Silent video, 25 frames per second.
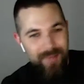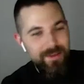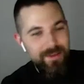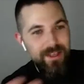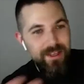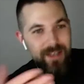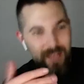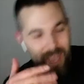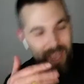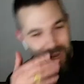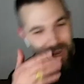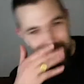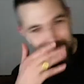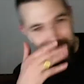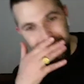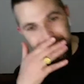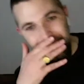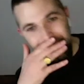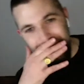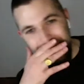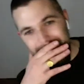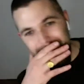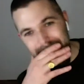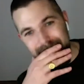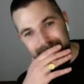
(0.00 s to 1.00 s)
yeah, I mean, how
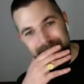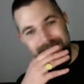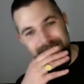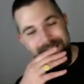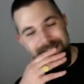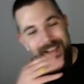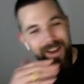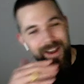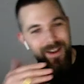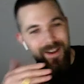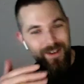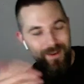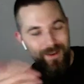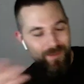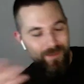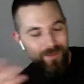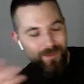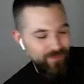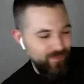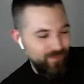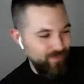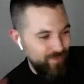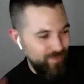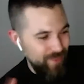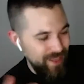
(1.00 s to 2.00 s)
does that
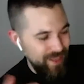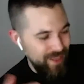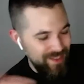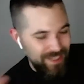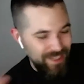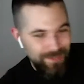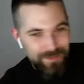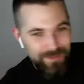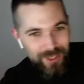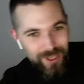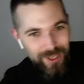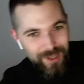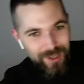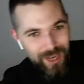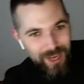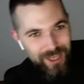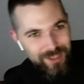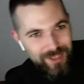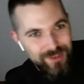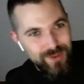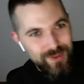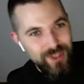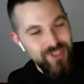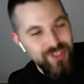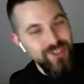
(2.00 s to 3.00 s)
we're messing up the
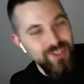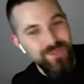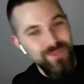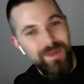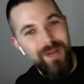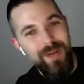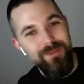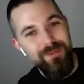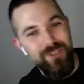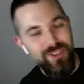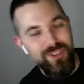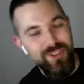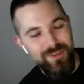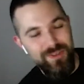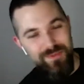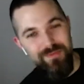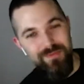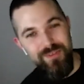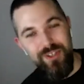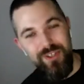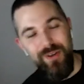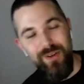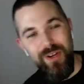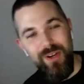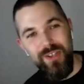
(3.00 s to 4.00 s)
audience questions, but I'm
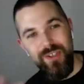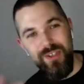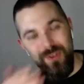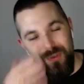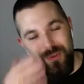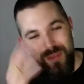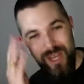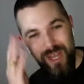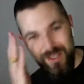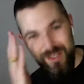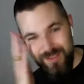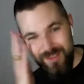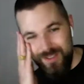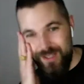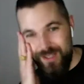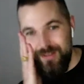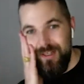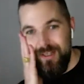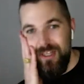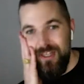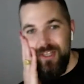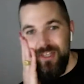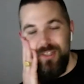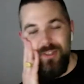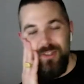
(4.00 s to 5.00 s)
just curious your
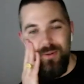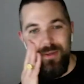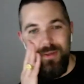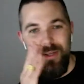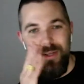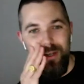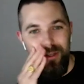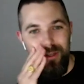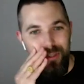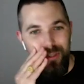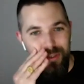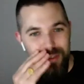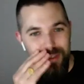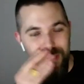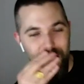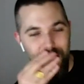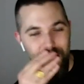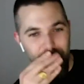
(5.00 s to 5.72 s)
thoughts on doing it all